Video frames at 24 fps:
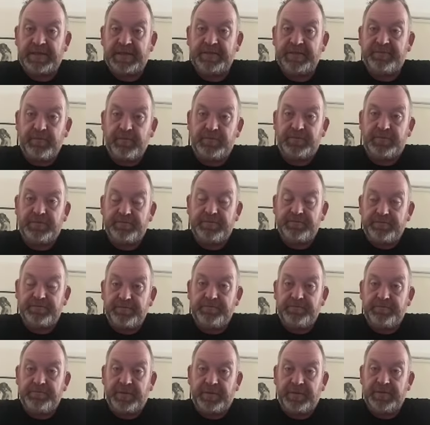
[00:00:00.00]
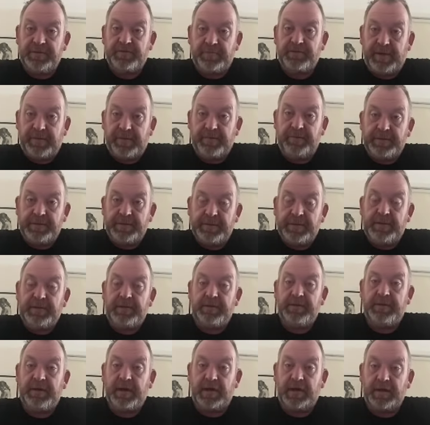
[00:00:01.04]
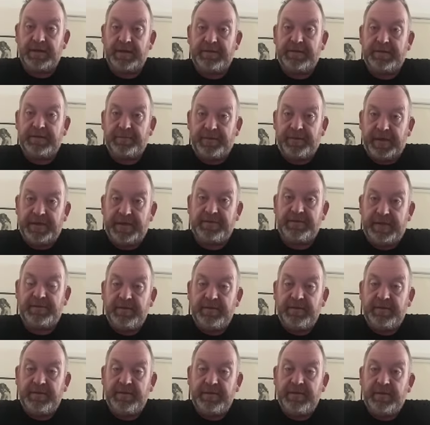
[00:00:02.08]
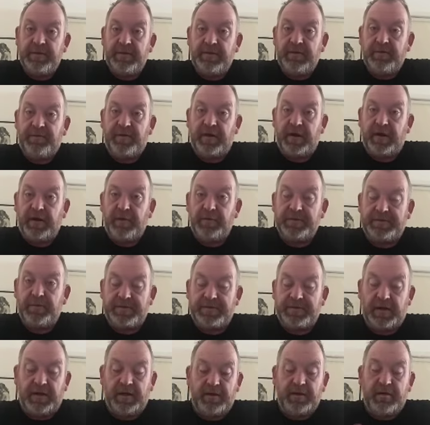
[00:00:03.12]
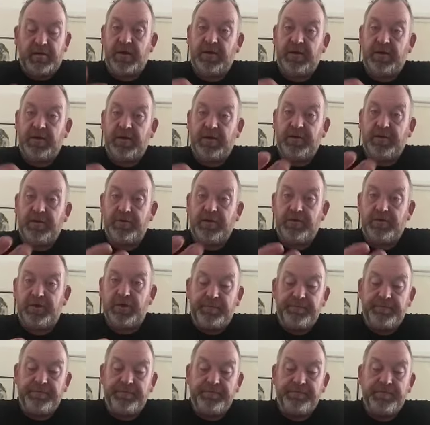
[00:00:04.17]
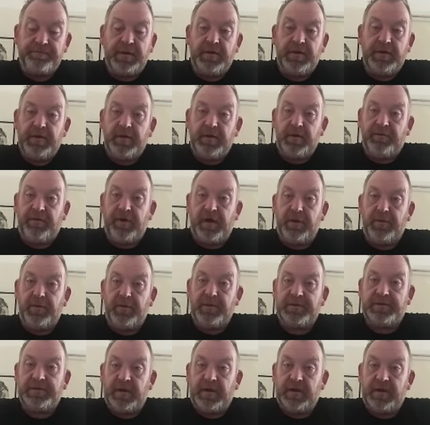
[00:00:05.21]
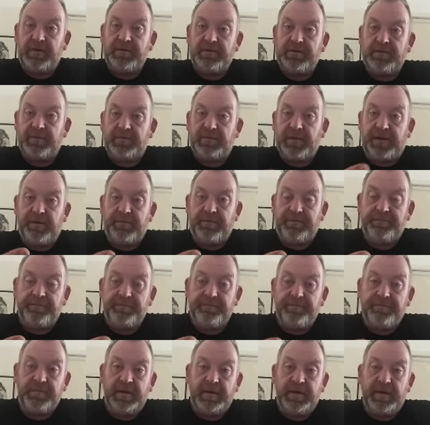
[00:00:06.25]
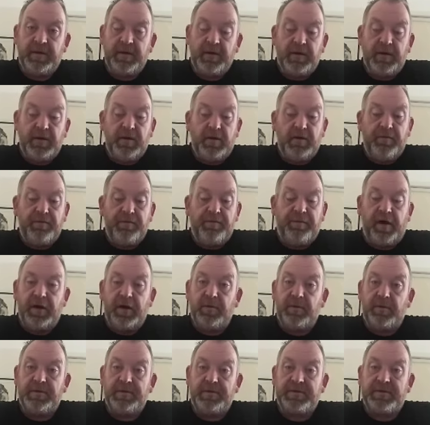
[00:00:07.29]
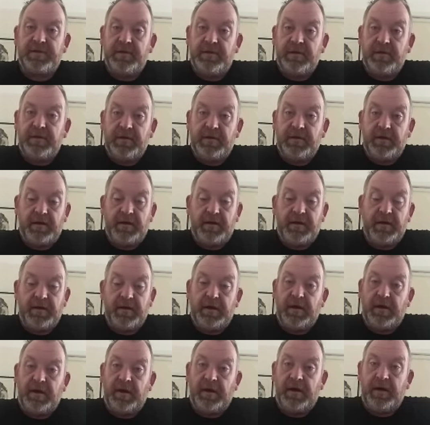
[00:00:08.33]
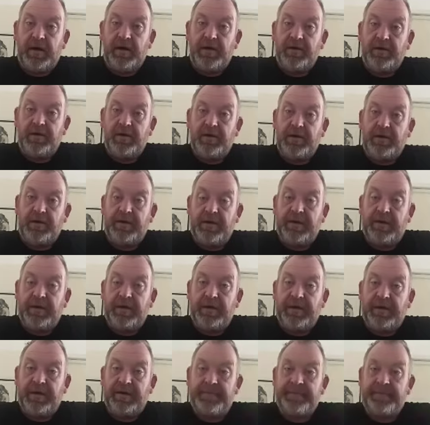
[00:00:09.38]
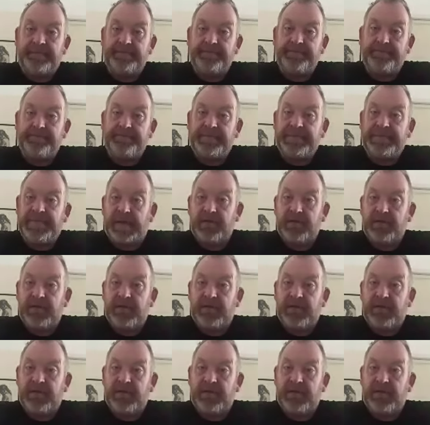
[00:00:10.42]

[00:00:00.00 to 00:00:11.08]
So on that, I love you and leave you, and very much. Please remember, log into the pages, follow us on YouTube, follow us on Twitter, follow us